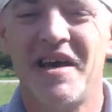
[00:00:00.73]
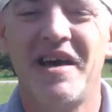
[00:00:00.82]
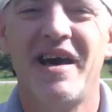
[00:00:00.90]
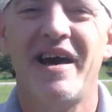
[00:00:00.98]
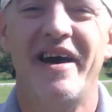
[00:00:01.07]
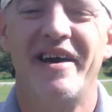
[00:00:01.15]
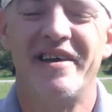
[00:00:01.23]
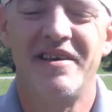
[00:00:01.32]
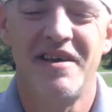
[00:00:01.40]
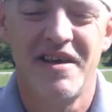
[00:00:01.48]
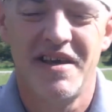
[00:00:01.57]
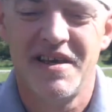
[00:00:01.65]
Hi,
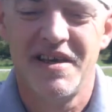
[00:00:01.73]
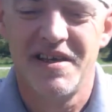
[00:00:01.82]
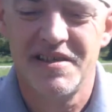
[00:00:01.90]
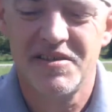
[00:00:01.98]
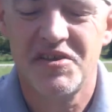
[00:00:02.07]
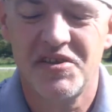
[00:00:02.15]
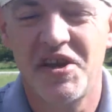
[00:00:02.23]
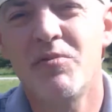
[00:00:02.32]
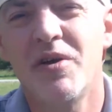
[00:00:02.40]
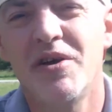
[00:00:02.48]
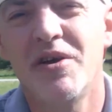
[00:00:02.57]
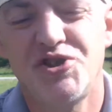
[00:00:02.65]
today I
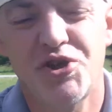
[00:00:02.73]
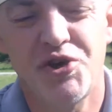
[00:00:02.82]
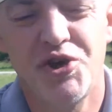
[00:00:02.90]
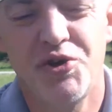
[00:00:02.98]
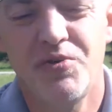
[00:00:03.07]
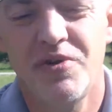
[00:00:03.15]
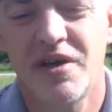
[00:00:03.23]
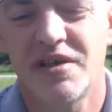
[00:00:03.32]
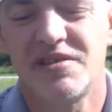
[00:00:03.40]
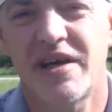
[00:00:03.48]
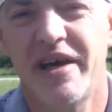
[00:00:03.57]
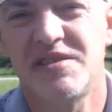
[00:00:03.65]
want to show you a
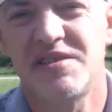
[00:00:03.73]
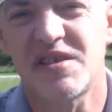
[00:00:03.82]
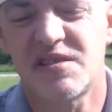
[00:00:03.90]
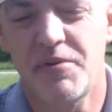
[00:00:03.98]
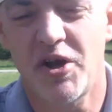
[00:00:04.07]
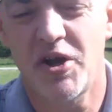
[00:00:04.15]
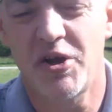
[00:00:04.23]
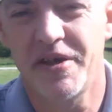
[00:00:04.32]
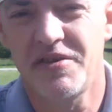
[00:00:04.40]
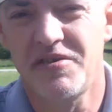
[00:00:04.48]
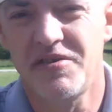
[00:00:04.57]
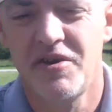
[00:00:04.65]
science experiment
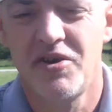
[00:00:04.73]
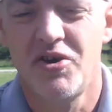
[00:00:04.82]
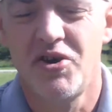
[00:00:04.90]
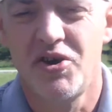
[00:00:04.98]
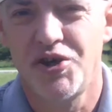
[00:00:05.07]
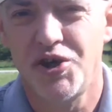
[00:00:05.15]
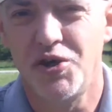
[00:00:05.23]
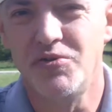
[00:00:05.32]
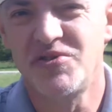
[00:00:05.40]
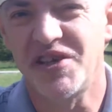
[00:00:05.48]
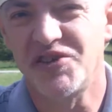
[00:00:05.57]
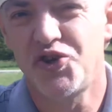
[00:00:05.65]

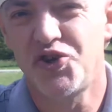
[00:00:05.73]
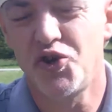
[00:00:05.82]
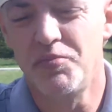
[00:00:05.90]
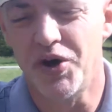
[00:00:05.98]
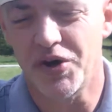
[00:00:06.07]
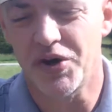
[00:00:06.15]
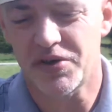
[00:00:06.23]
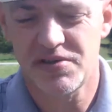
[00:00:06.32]
using two books.